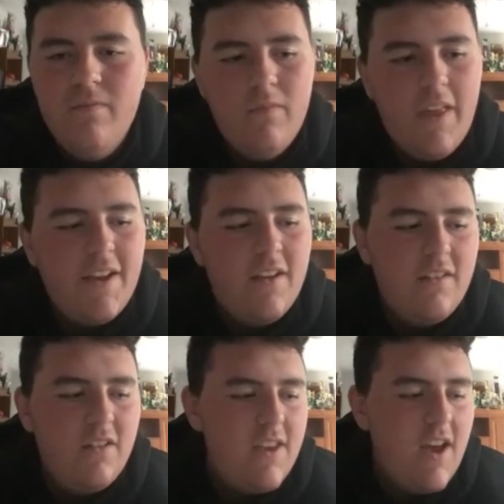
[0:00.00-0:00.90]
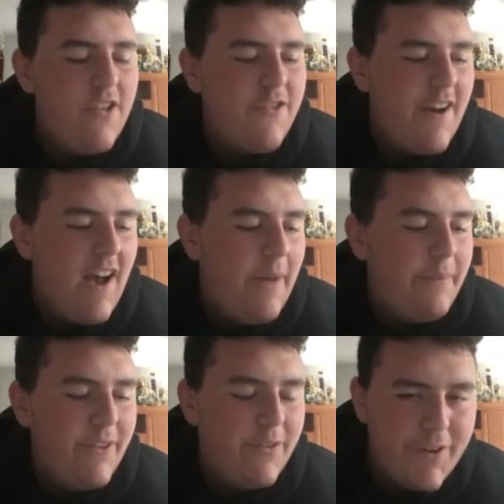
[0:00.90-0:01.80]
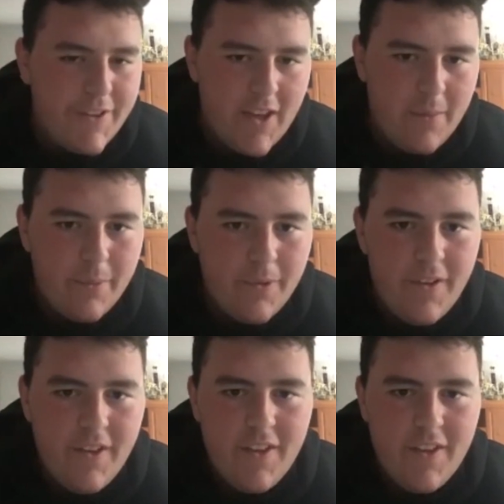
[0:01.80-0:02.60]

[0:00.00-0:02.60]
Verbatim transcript: like DeAndre Hopkins, for example,